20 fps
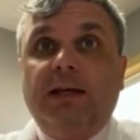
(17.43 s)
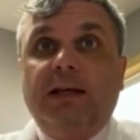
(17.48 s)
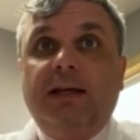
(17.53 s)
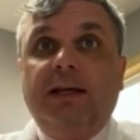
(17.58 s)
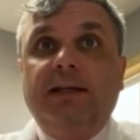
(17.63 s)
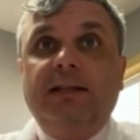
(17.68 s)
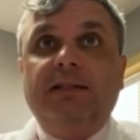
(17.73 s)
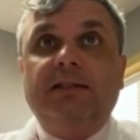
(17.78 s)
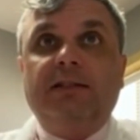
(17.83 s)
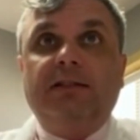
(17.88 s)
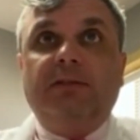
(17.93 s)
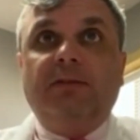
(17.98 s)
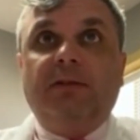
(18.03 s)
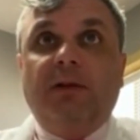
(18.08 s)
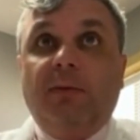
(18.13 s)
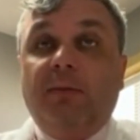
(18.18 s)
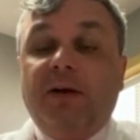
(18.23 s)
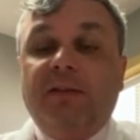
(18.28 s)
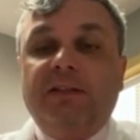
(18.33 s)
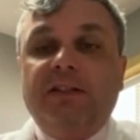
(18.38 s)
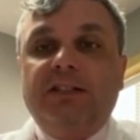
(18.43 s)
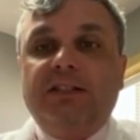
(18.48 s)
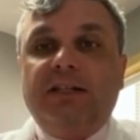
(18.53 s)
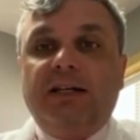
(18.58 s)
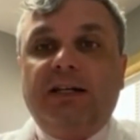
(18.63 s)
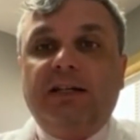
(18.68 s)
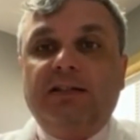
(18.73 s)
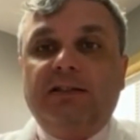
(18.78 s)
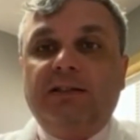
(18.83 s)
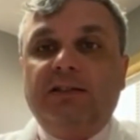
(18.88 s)
and about these
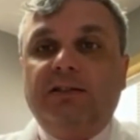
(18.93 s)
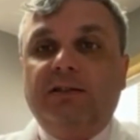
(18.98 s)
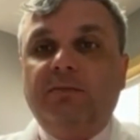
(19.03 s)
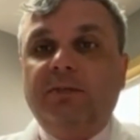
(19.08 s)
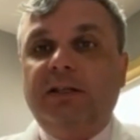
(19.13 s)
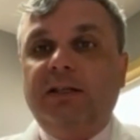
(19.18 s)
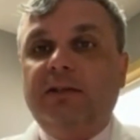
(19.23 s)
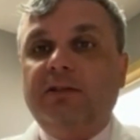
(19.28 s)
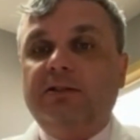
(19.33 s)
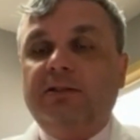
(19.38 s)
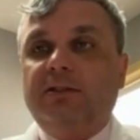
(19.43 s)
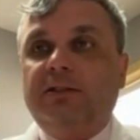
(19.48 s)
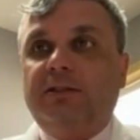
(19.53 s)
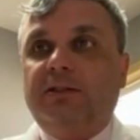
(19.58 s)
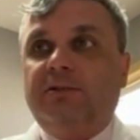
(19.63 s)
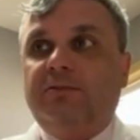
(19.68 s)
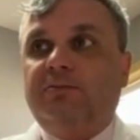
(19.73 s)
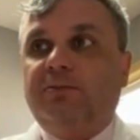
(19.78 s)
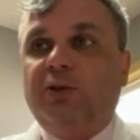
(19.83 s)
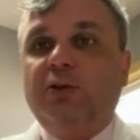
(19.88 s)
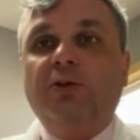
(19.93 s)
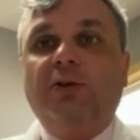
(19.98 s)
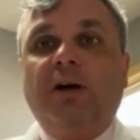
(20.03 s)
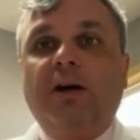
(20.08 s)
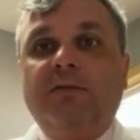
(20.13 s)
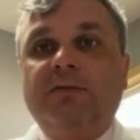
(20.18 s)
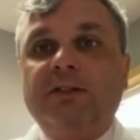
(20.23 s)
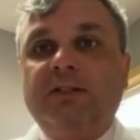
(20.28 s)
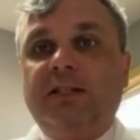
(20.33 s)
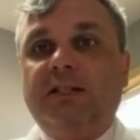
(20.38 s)
shots, and to me there's two
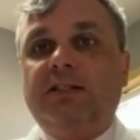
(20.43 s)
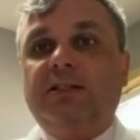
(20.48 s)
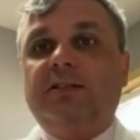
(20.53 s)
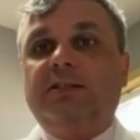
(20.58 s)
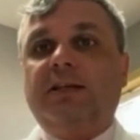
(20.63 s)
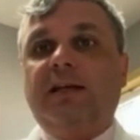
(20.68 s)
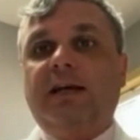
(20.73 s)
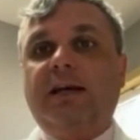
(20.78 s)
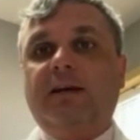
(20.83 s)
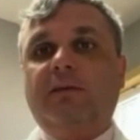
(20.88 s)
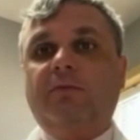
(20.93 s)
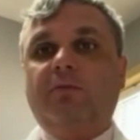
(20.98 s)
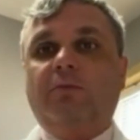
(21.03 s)
conversations I have.